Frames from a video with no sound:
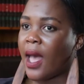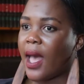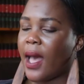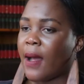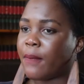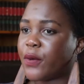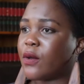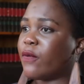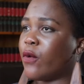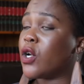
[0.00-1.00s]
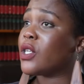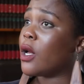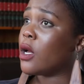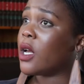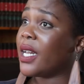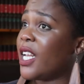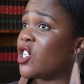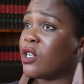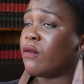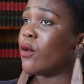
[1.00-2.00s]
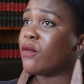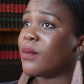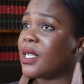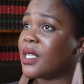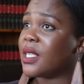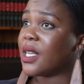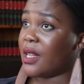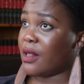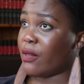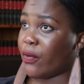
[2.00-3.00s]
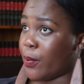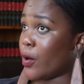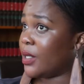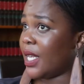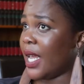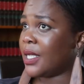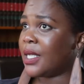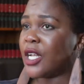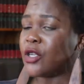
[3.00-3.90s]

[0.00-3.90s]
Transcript: for her alleged involvement in the protest,